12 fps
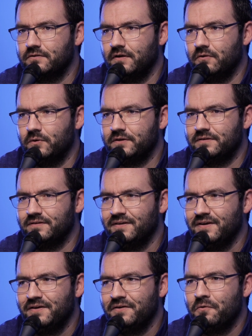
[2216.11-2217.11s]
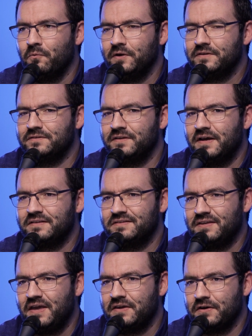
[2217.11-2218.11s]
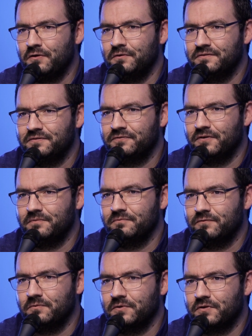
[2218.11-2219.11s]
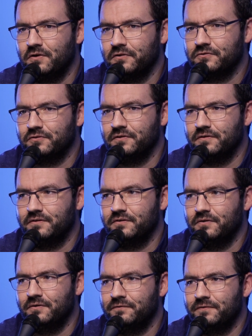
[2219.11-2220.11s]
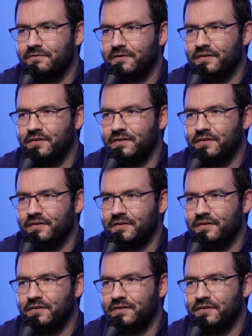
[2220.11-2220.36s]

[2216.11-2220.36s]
Yeah. What does that take out from the culture? You know, if